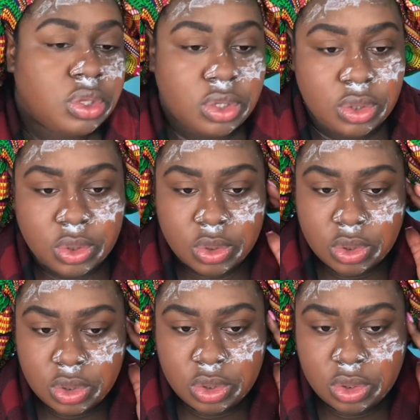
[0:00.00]
Oh,
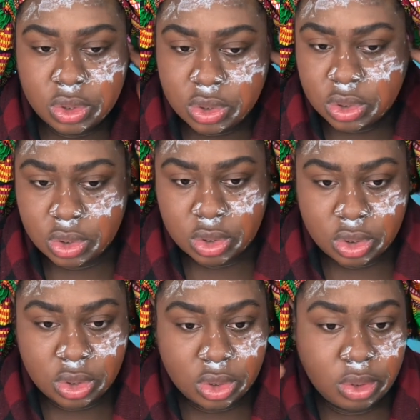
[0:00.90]

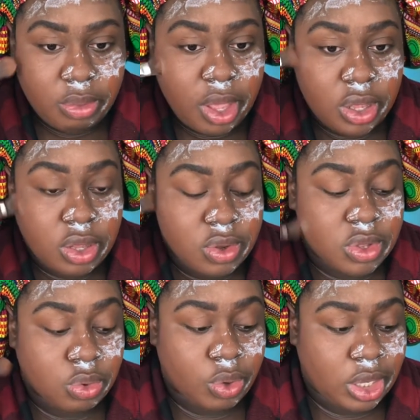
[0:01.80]
my ear
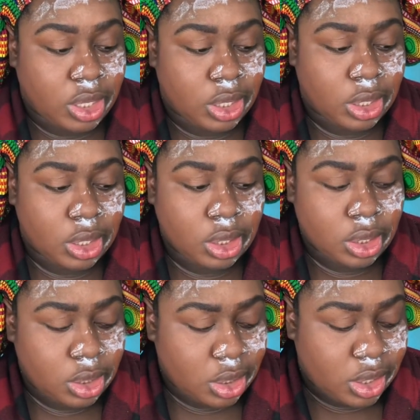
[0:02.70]
is ringing.
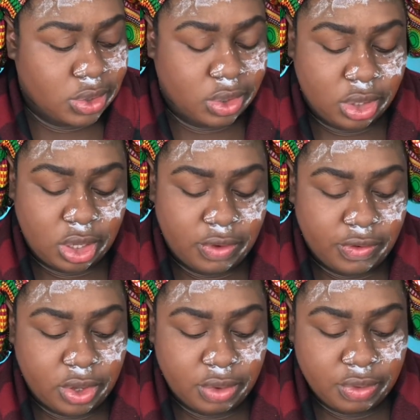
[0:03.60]
Has it done that
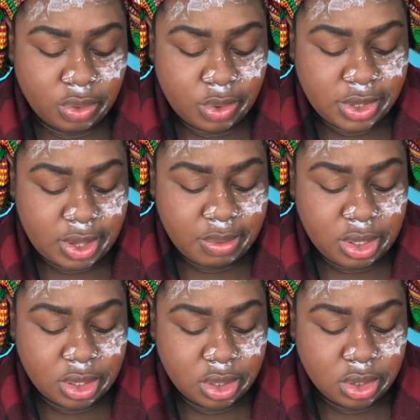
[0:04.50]
forever? What does that
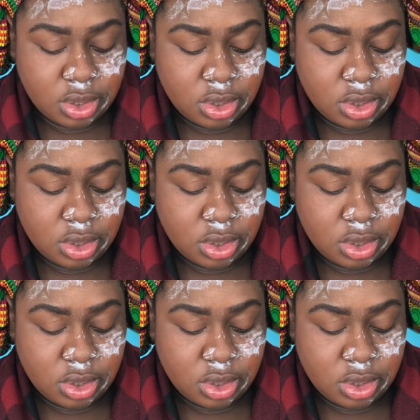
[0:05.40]
mean?